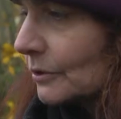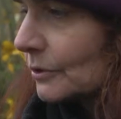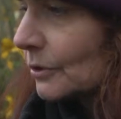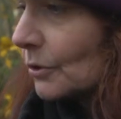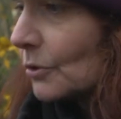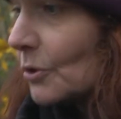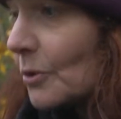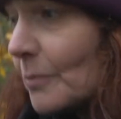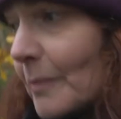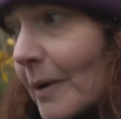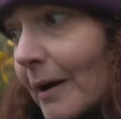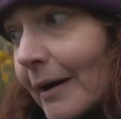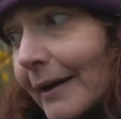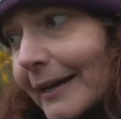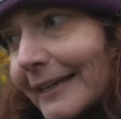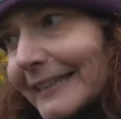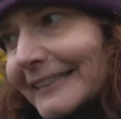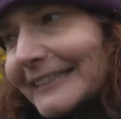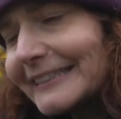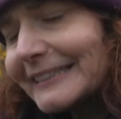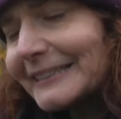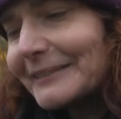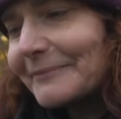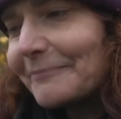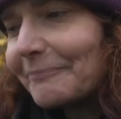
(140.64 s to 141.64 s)

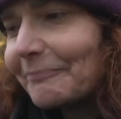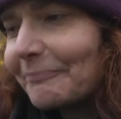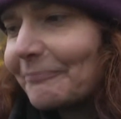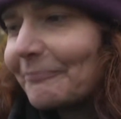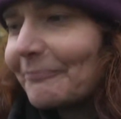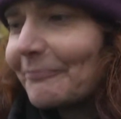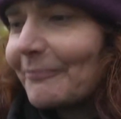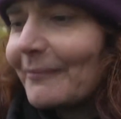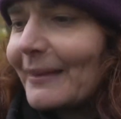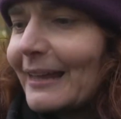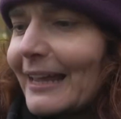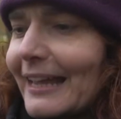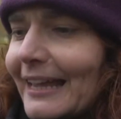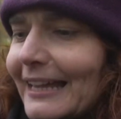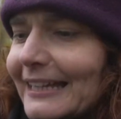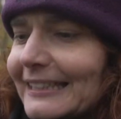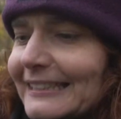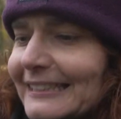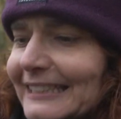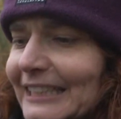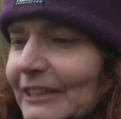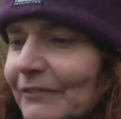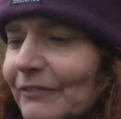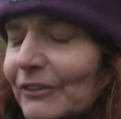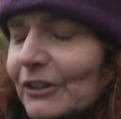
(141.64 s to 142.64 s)
Dormice, it's
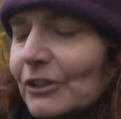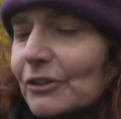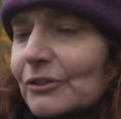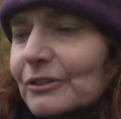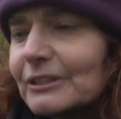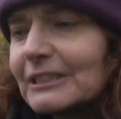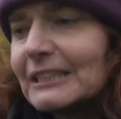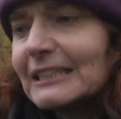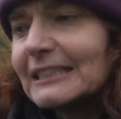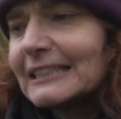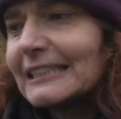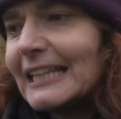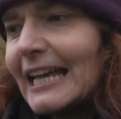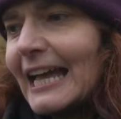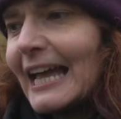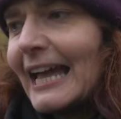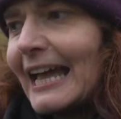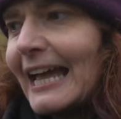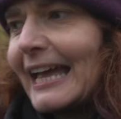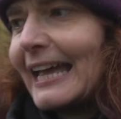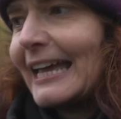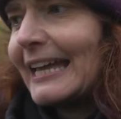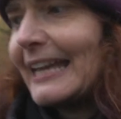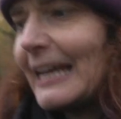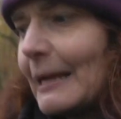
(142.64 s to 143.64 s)
difficult to
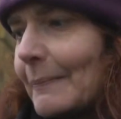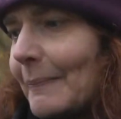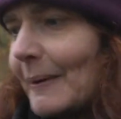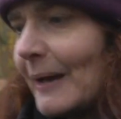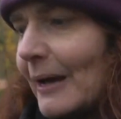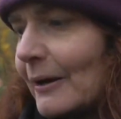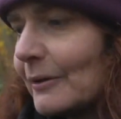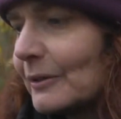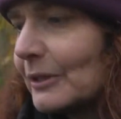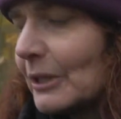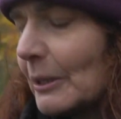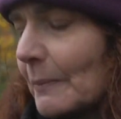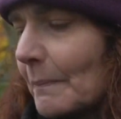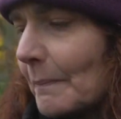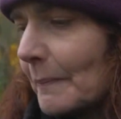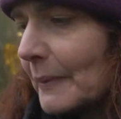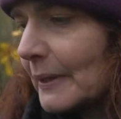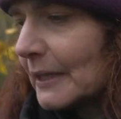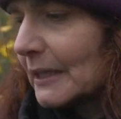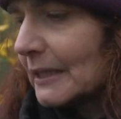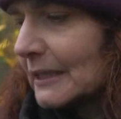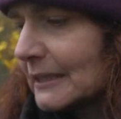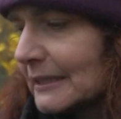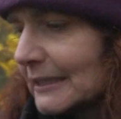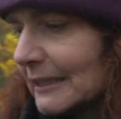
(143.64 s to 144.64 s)
say about
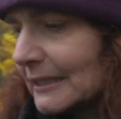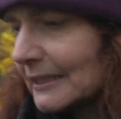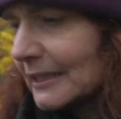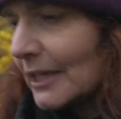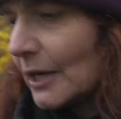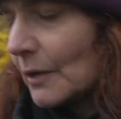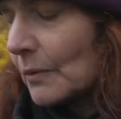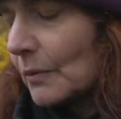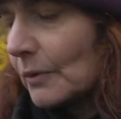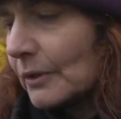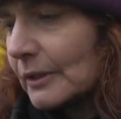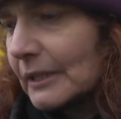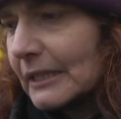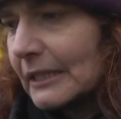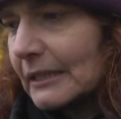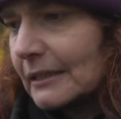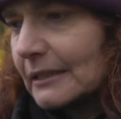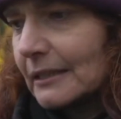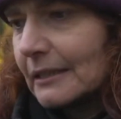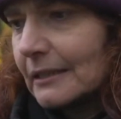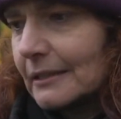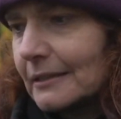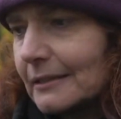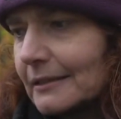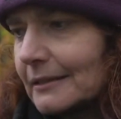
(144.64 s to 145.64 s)
numbers that no one,
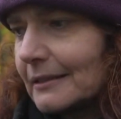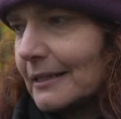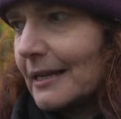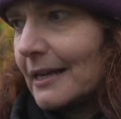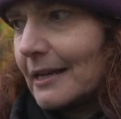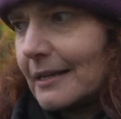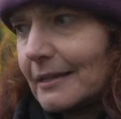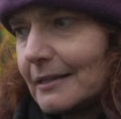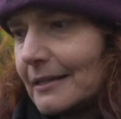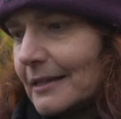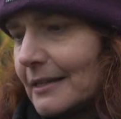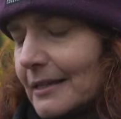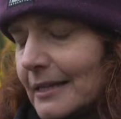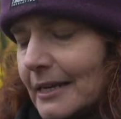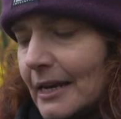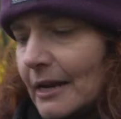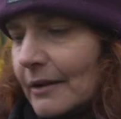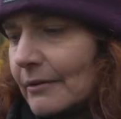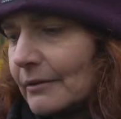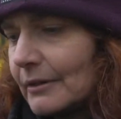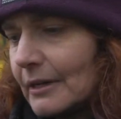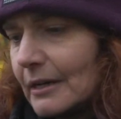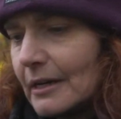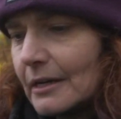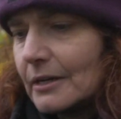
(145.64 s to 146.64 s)
you
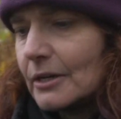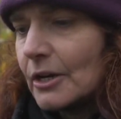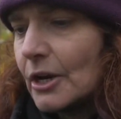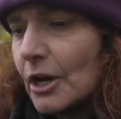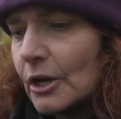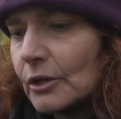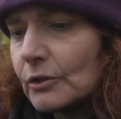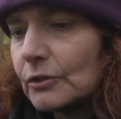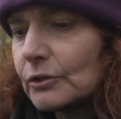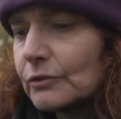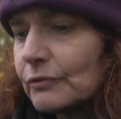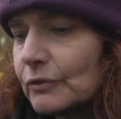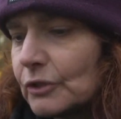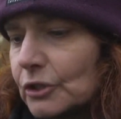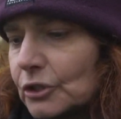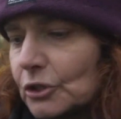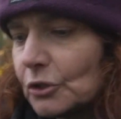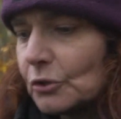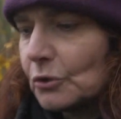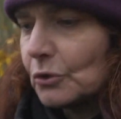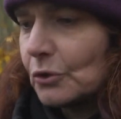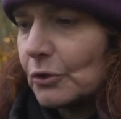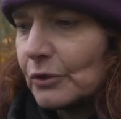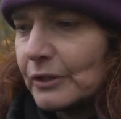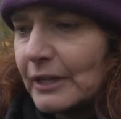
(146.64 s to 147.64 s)
know, knows for
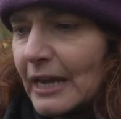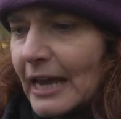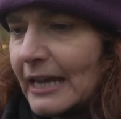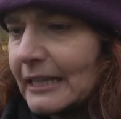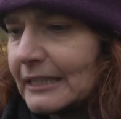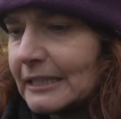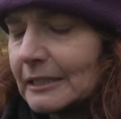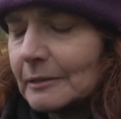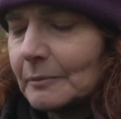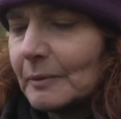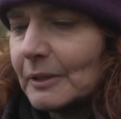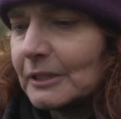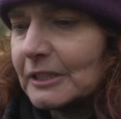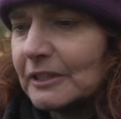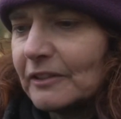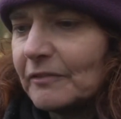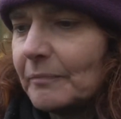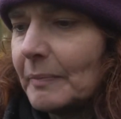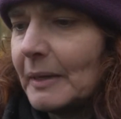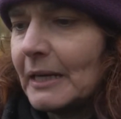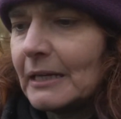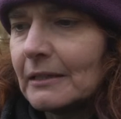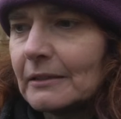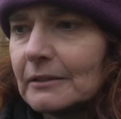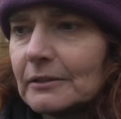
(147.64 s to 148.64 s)
sure. The estimates have
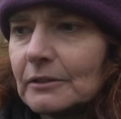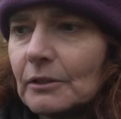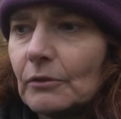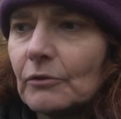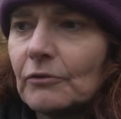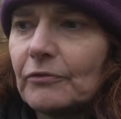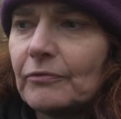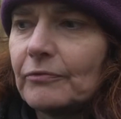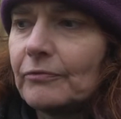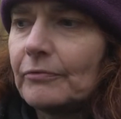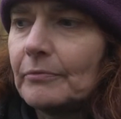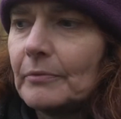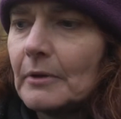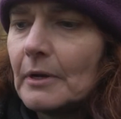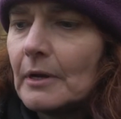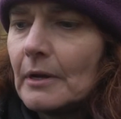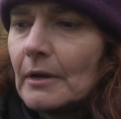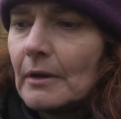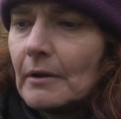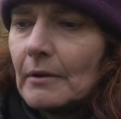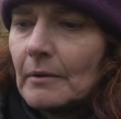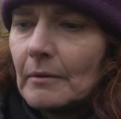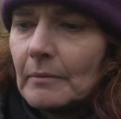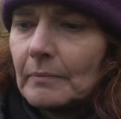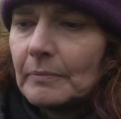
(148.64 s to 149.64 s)
been sort of
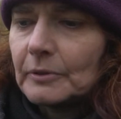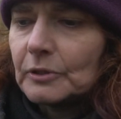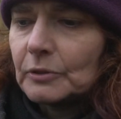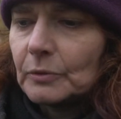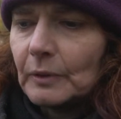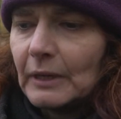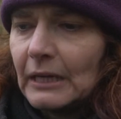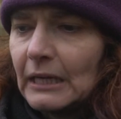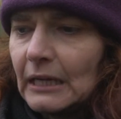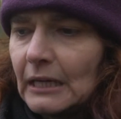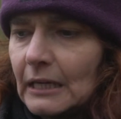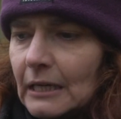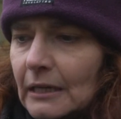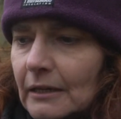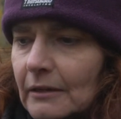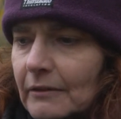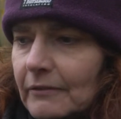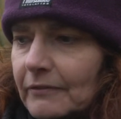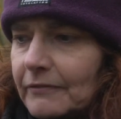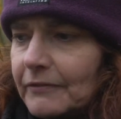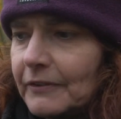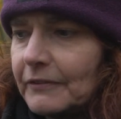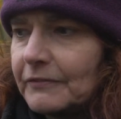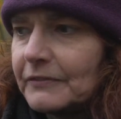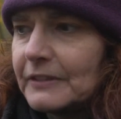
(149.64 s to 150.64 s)
between
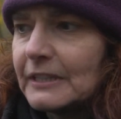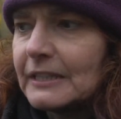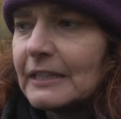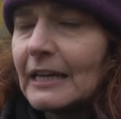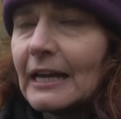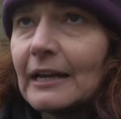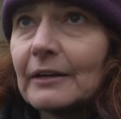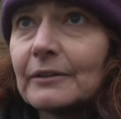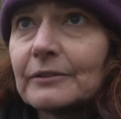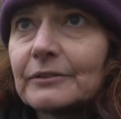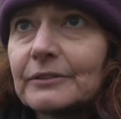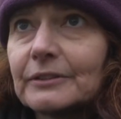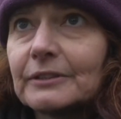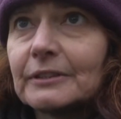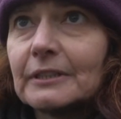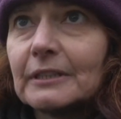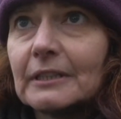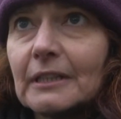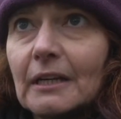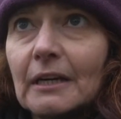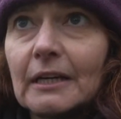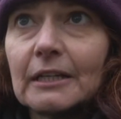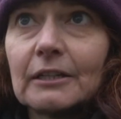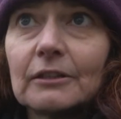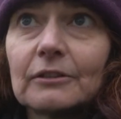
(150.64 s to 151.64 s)
50,000
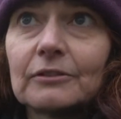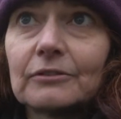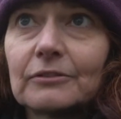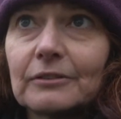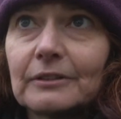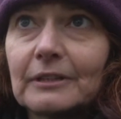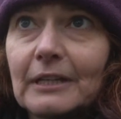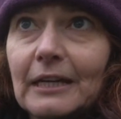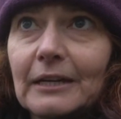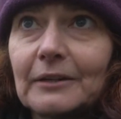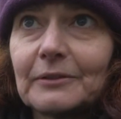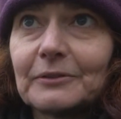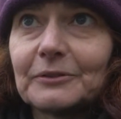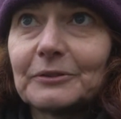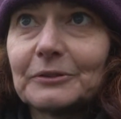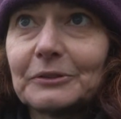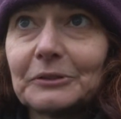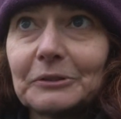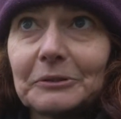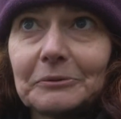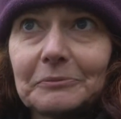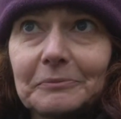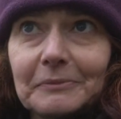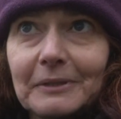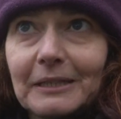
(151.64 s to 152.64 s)
and
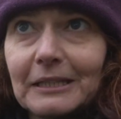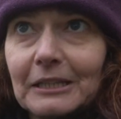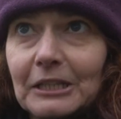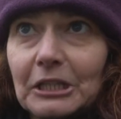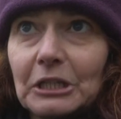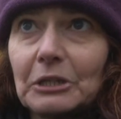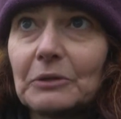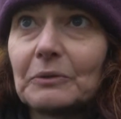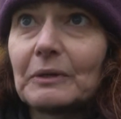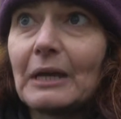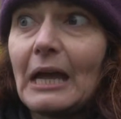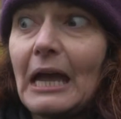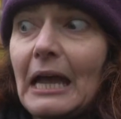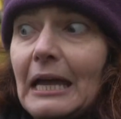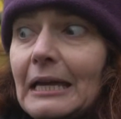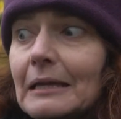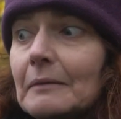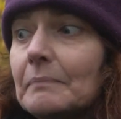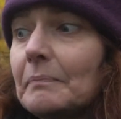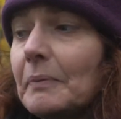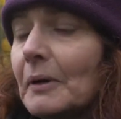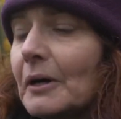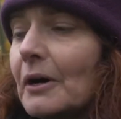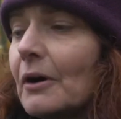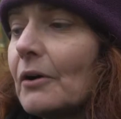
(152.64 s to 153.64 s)
900,000 in the
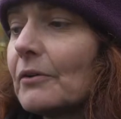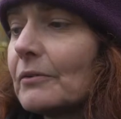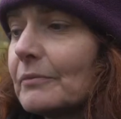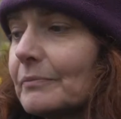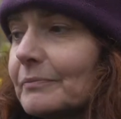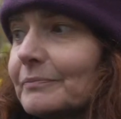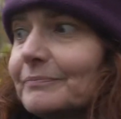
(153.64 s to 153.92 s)
UK, but